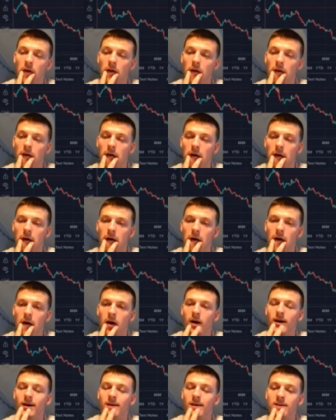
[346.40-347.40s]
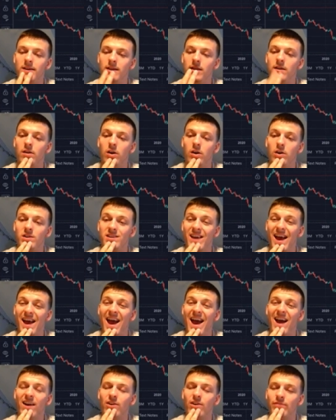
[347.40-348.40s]
Uh, you know, it's
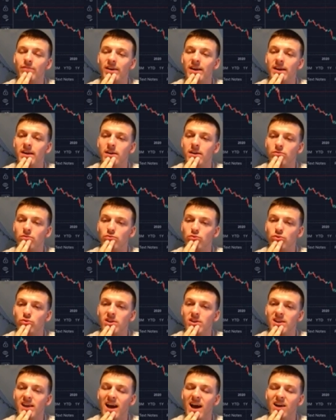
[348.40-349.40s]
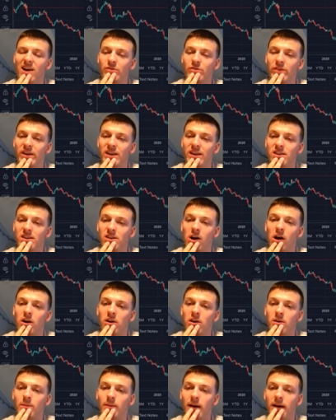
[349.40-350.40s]
aggravating, really aggravating
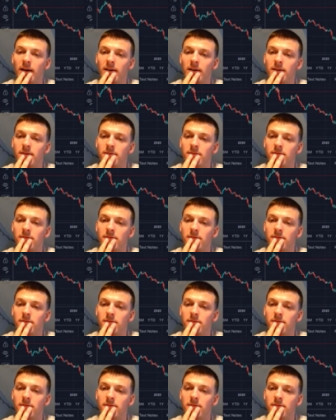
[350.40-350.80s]
talking about it.